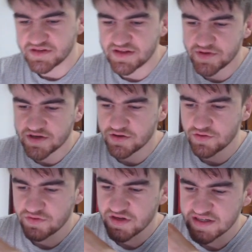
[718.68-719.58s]
There we
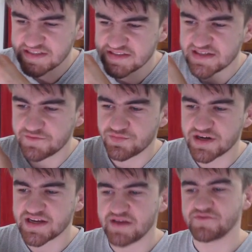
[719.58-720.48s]
go, 97
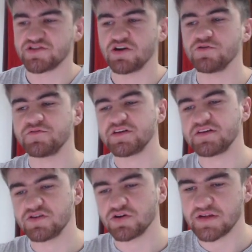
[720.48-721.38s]
break even. So hopefully you
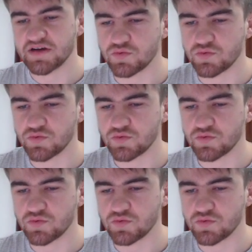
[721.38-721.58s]
can go like